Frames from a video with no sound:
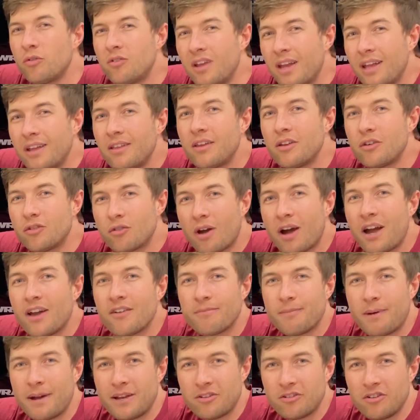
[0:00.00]
daily drive
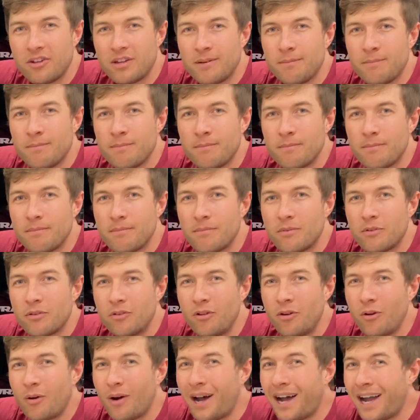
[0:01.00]
my Jeep,
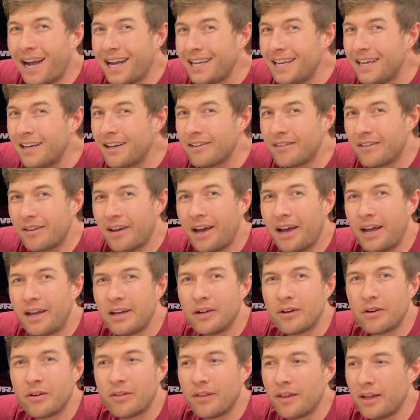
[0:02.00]
so I need a
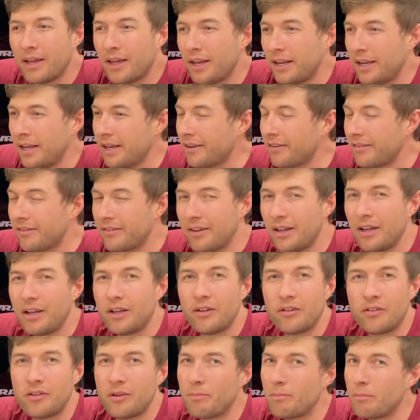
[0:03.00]
tire that
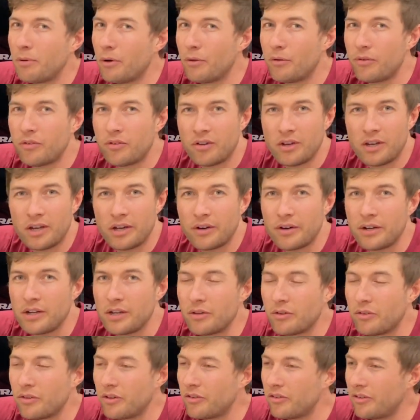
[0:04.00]
excels in both
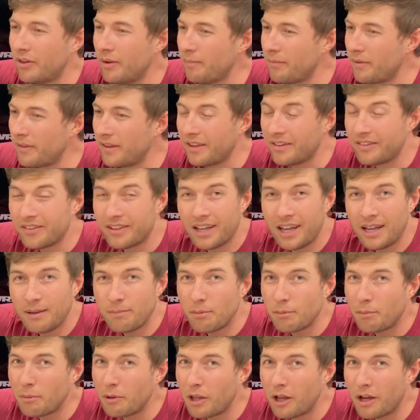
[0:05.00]
scenarios, something that's
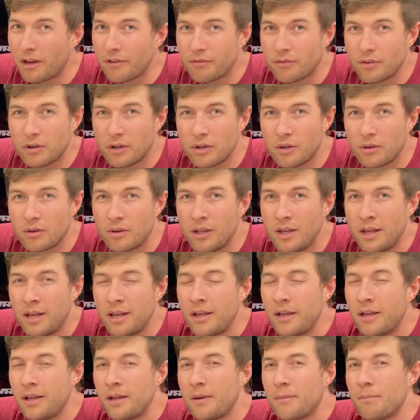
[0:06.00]
capable off-road,
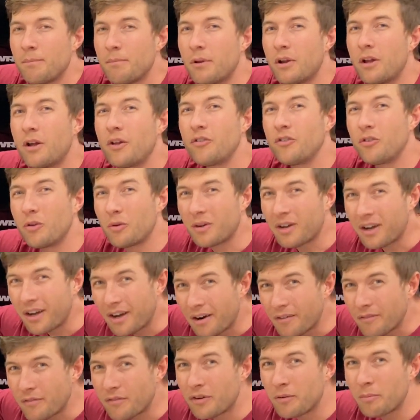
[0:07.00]
but also
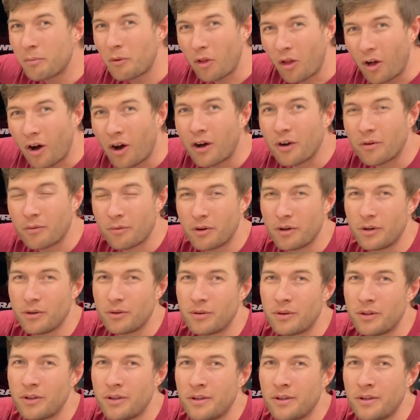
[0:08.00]
comfortable on-road.